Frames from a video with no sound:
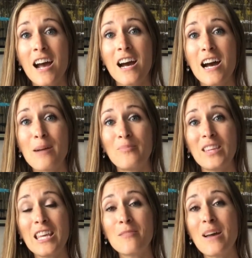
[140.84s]
Um,
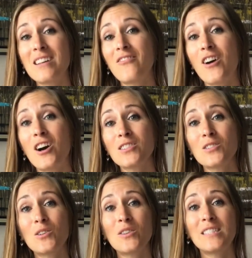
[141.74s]
E M F
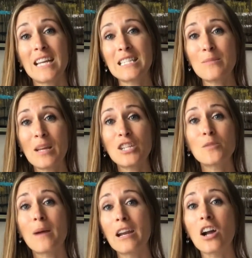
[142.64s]
also decimates
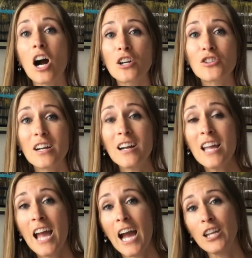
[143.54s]
your mitochondria,
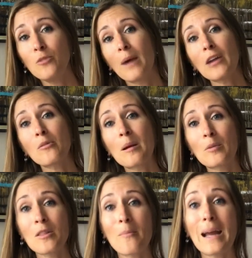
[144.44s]
and you might
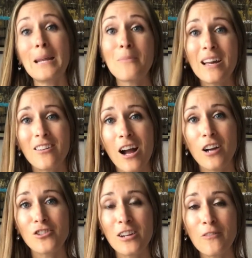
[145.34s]
remember the mighty
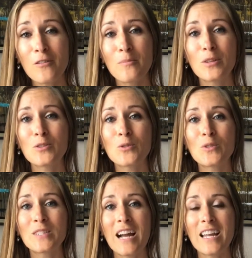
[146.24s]
mitochondria from middle
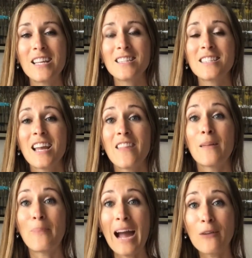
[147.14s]
school science,
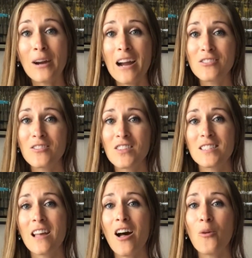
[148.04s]
the powerhouse of the
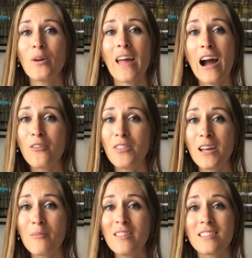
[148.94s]
cell. Without
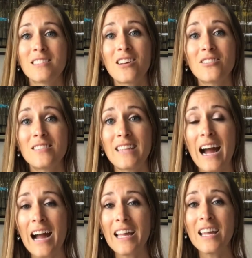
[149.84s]
them, the cells
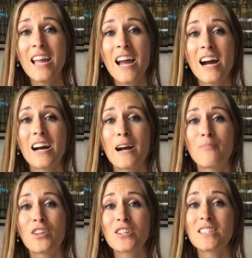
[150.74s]
die.
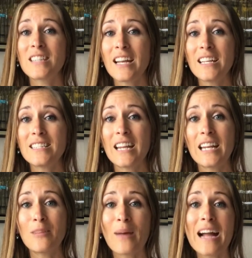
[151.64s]
Um, there are studies
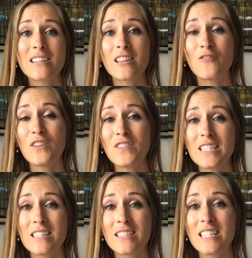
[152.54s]
dating back to the
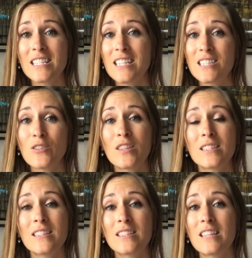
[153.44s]
fifties and sixties, so
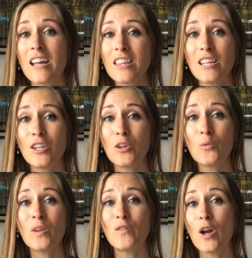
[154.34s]
this is nothing
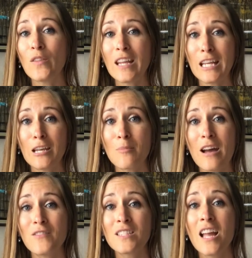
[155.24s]
new. We've known that E M
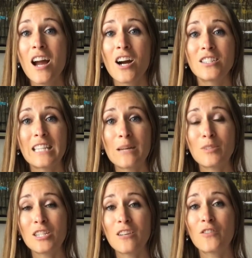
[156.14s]
Fs are
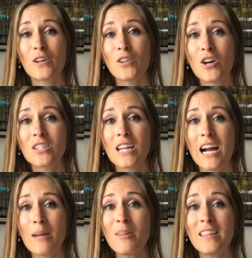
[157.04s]
damaging for a long
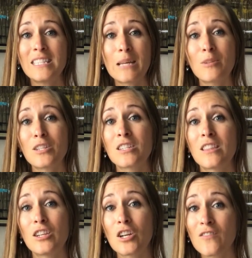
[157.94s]
time. They damage
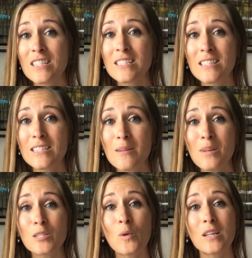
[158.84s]
the nervous system
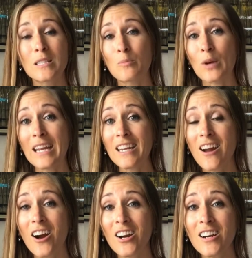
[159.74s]
as well as the brain and
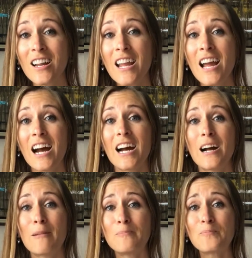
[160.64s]
heart,
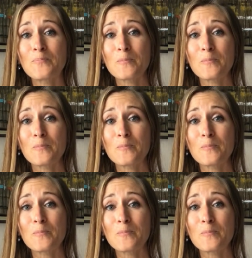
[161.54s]
um,